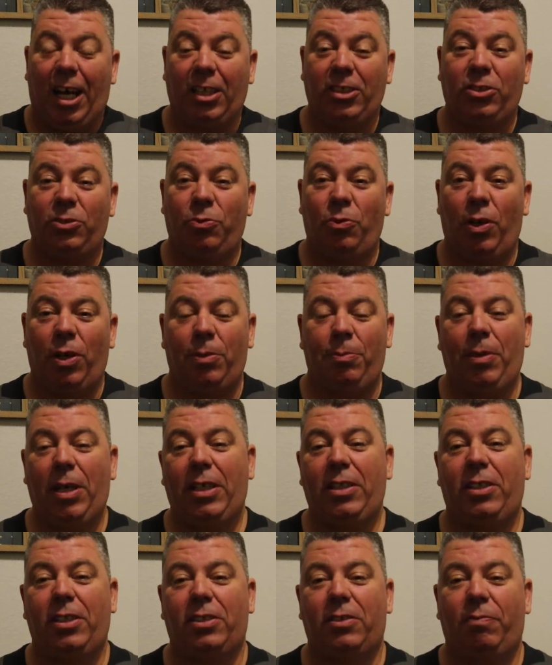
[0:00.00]
just want to
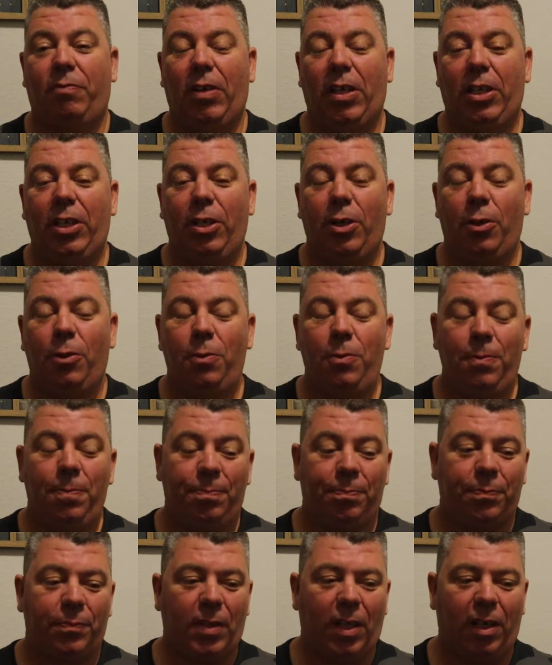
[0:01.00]
make this video.
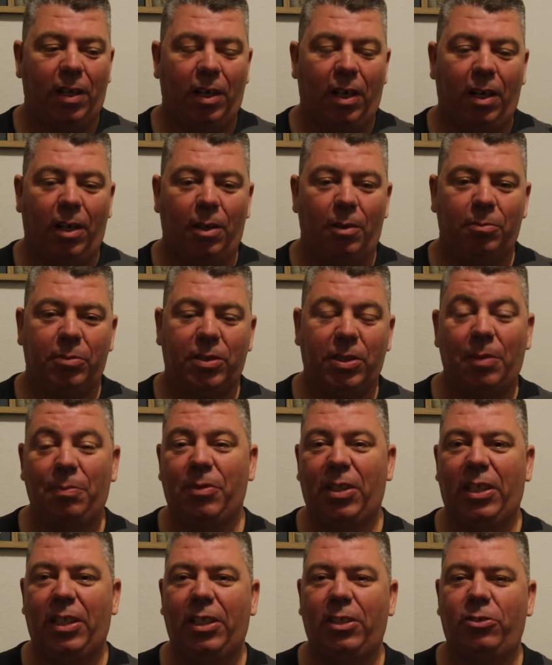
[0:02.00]

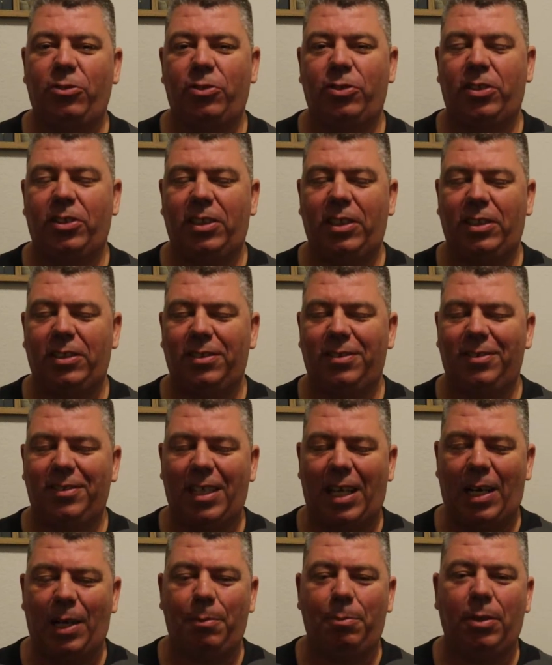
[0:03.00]
Something interesting
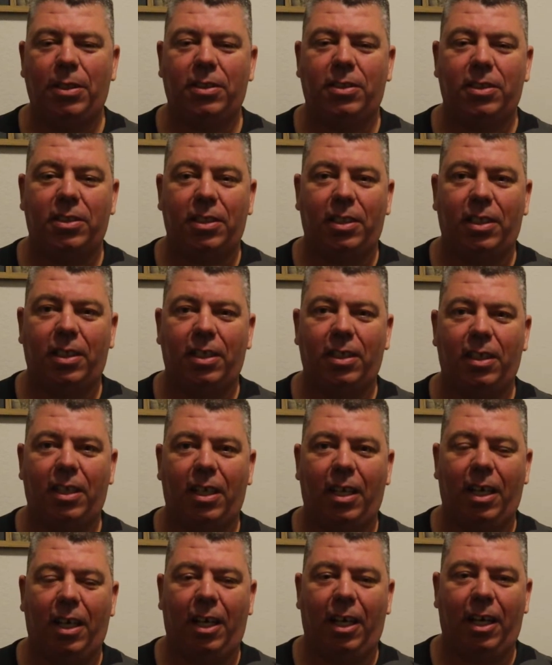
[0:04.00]
that I've been seeing,
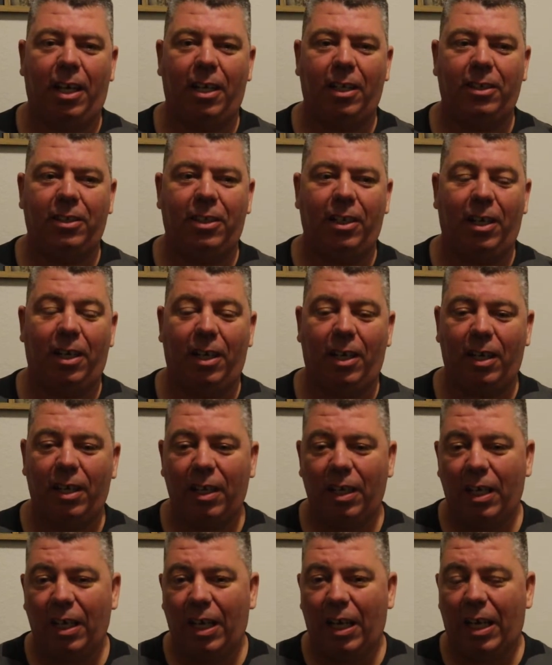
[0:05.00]
and
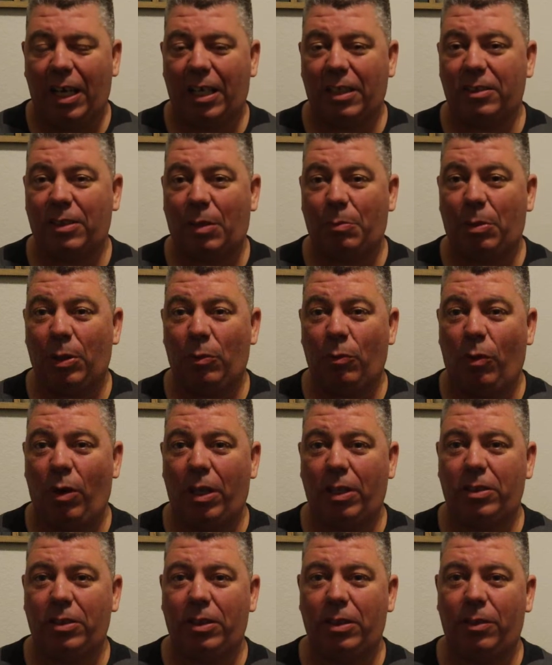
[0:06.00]
as I've been
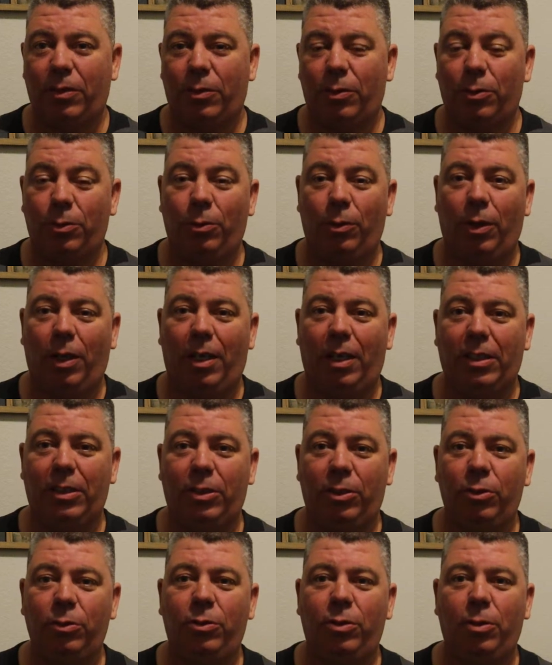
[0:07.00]
watching through
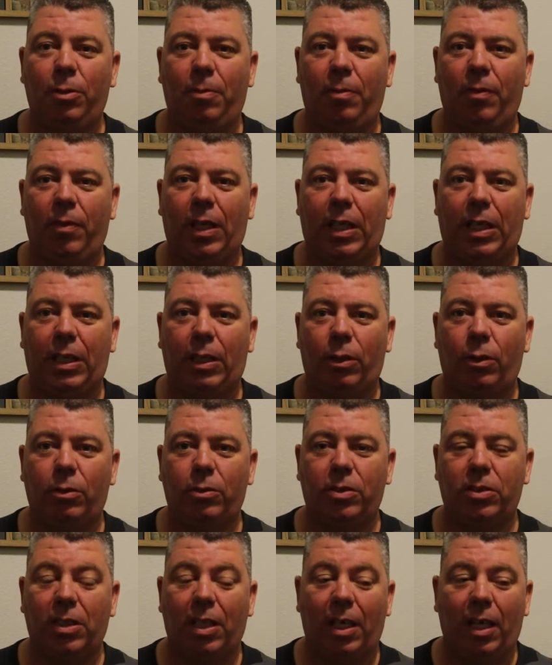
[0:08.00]
YouTube
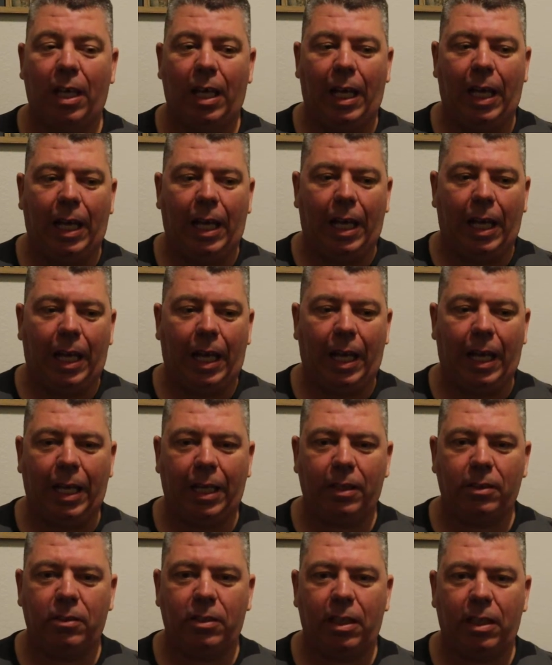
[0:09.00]
videos.
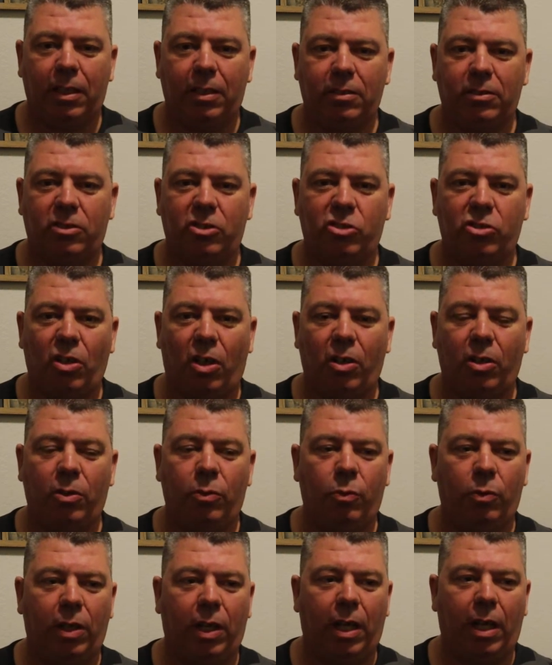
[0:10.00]
And it
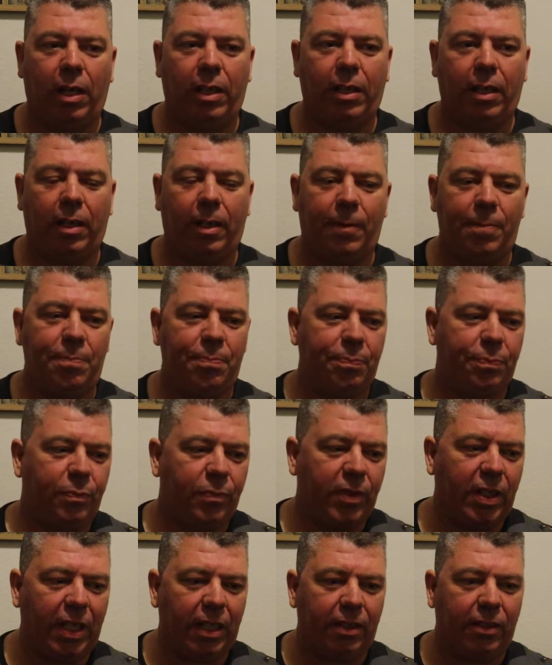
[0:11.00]
started when I
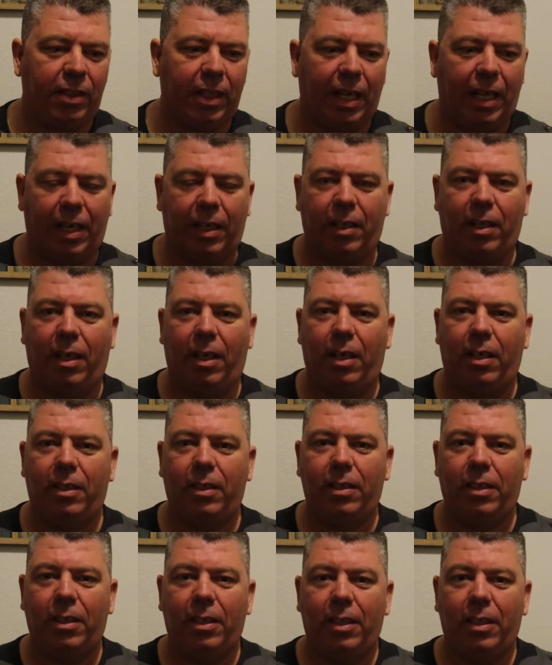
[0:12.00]
did that